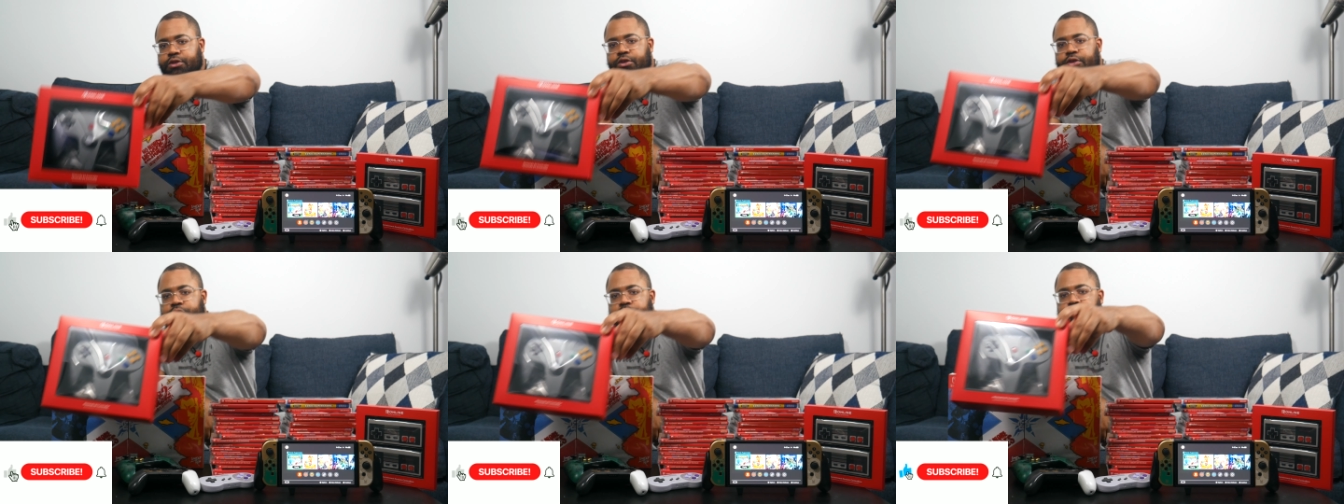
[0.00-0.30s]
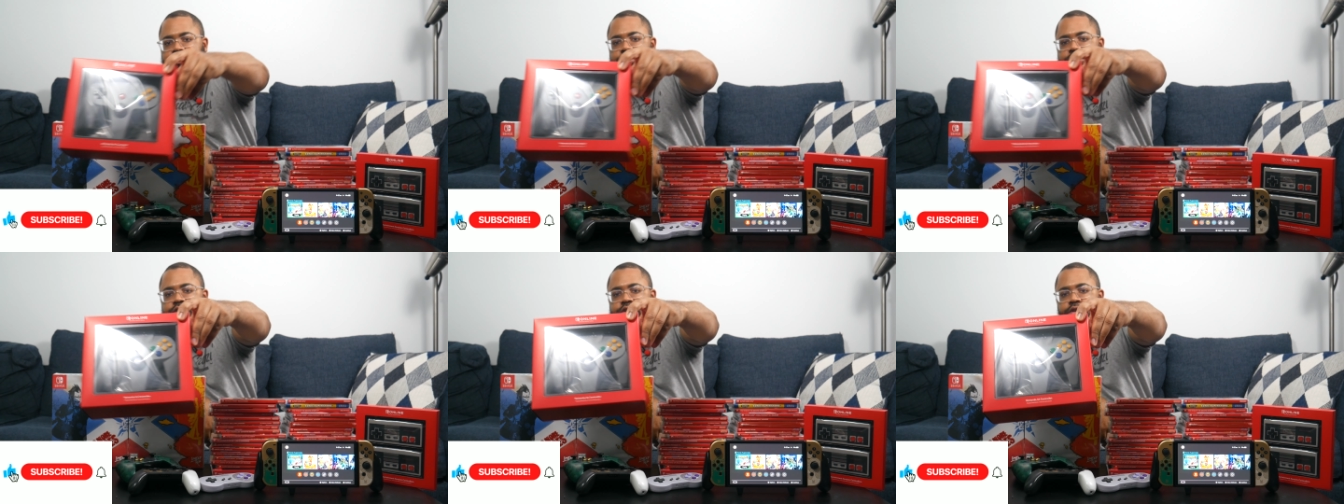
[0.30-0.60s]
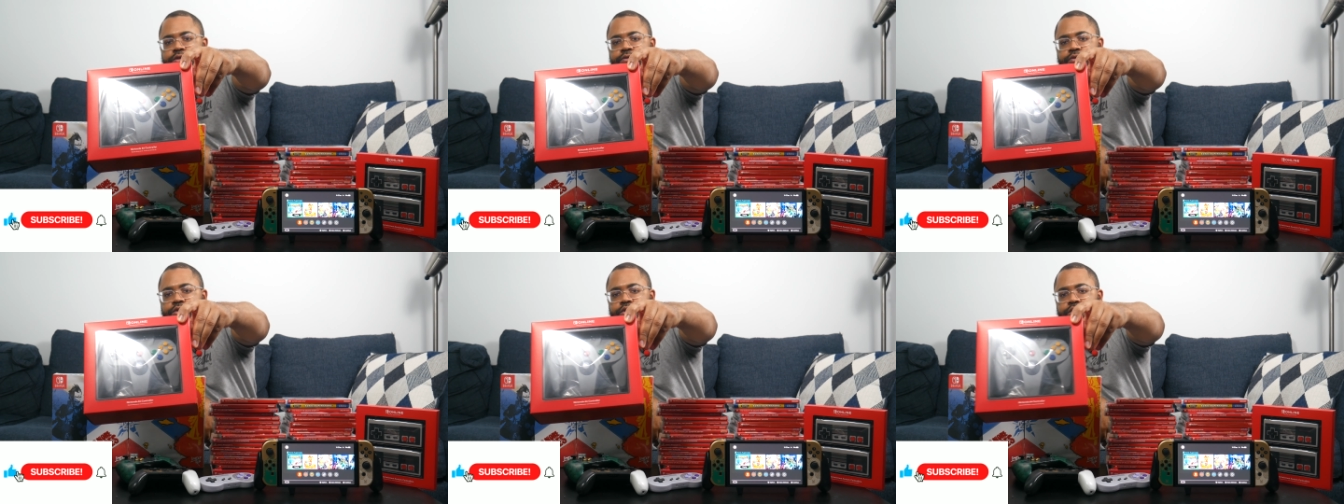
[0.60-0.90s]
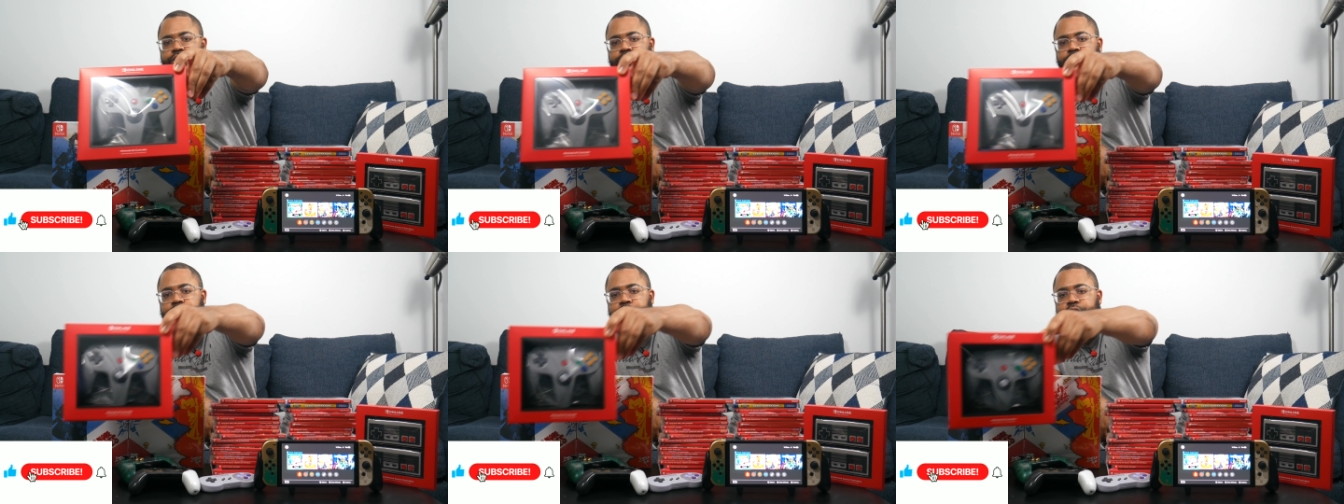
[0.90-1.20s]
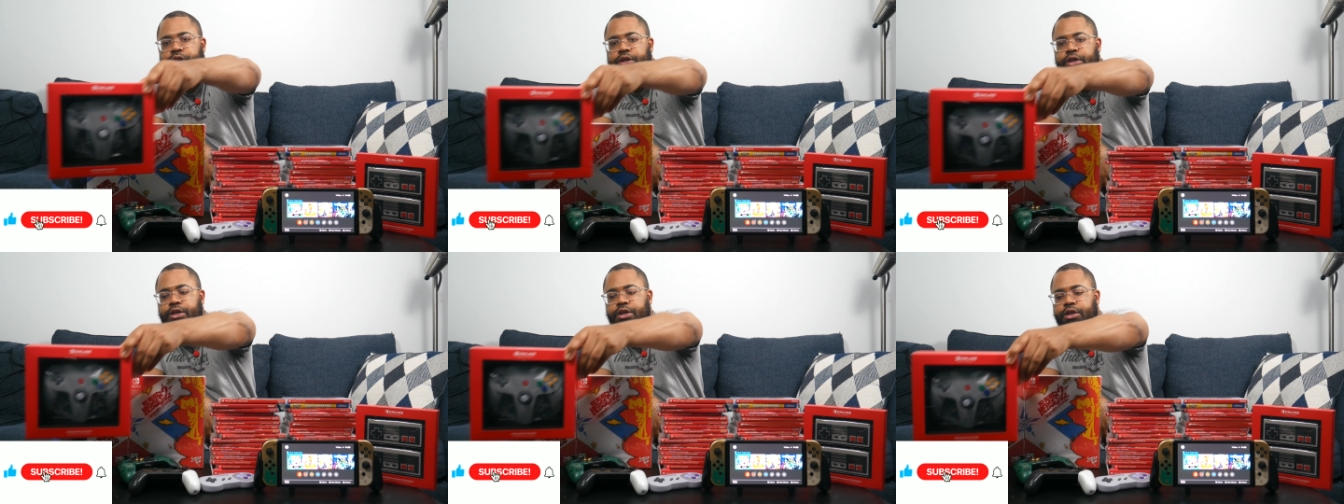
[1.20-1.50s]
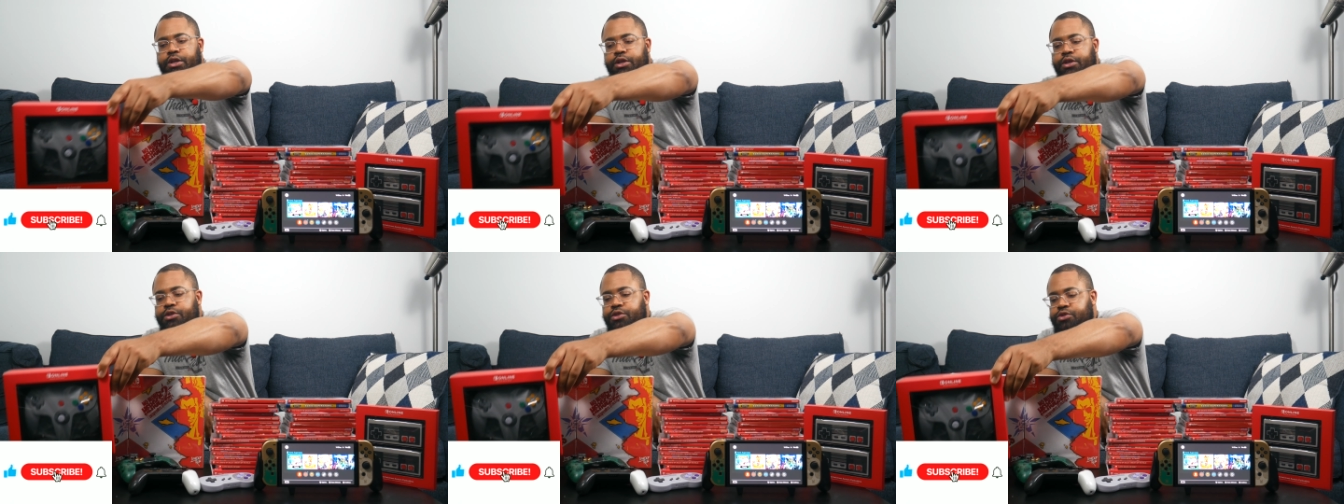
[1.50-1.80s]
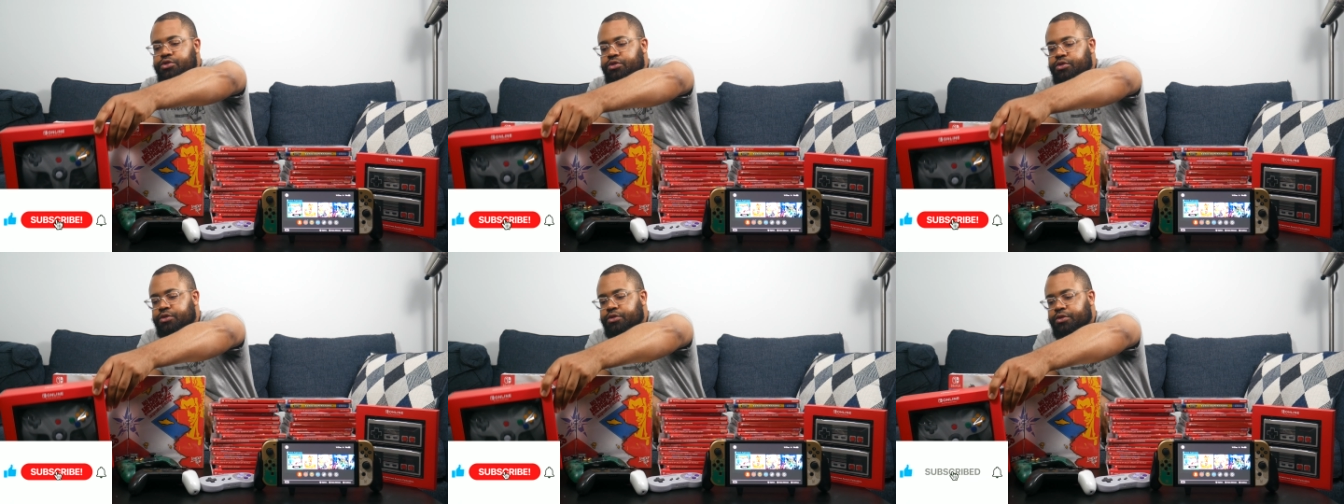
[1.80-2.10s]
Nintendo 64
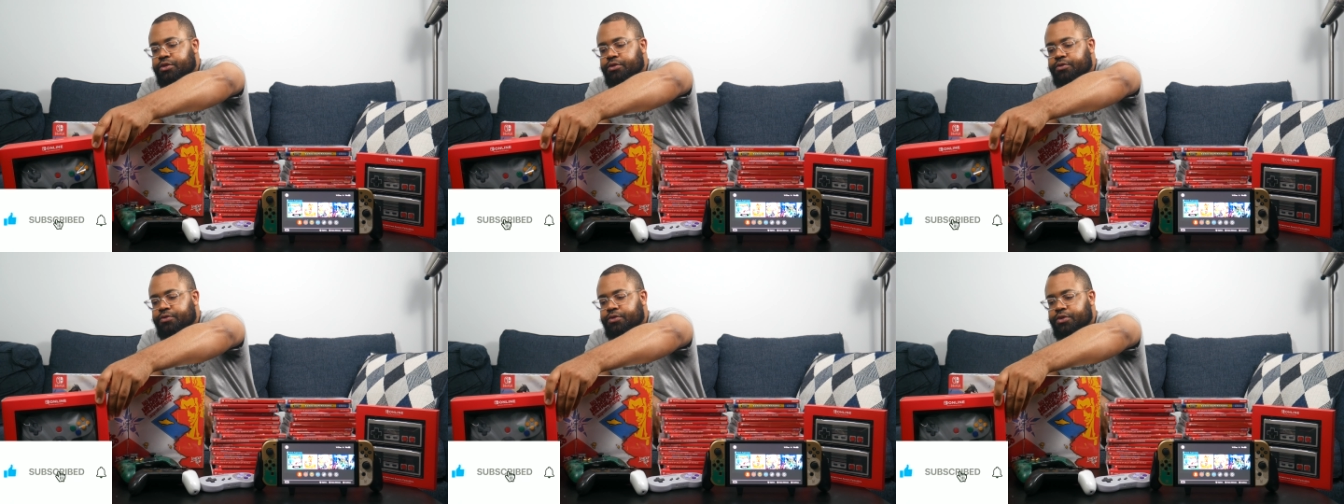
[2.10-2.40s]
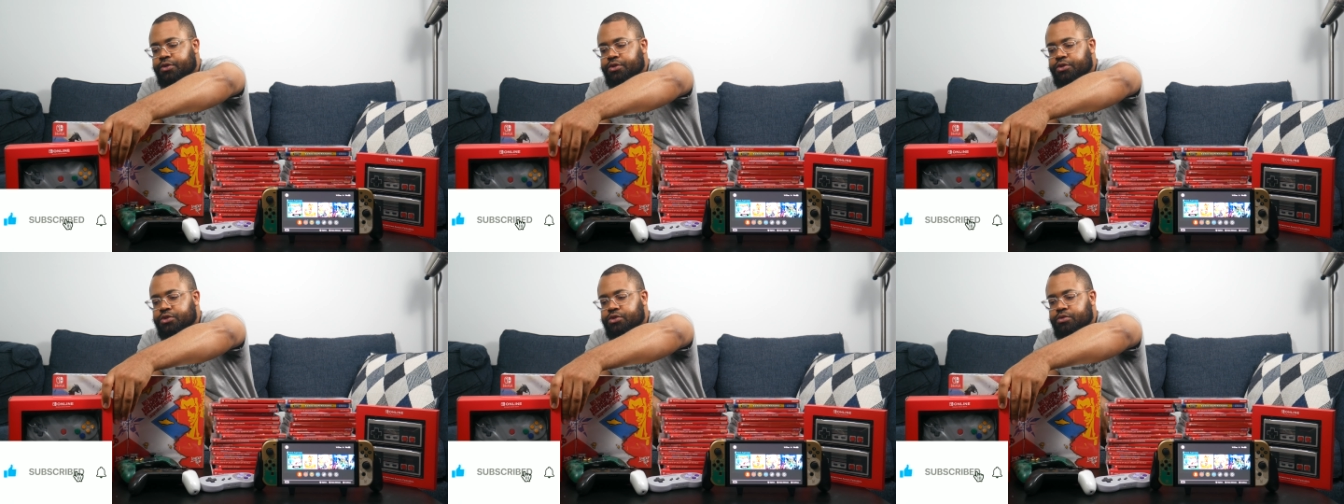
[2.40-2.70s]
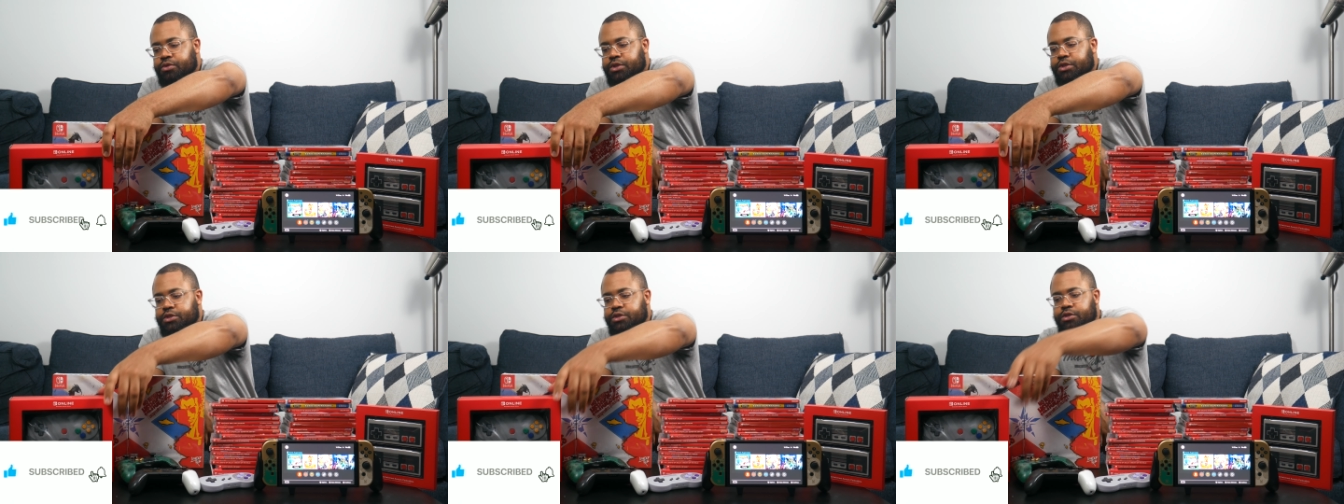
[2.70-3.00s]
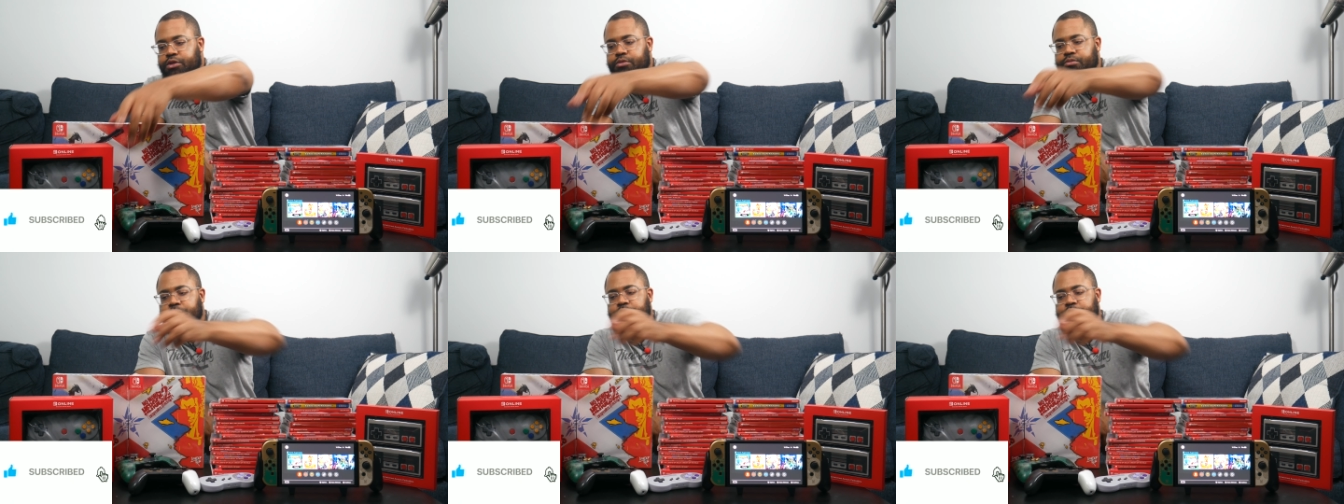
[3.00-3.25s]
controller for the Switch.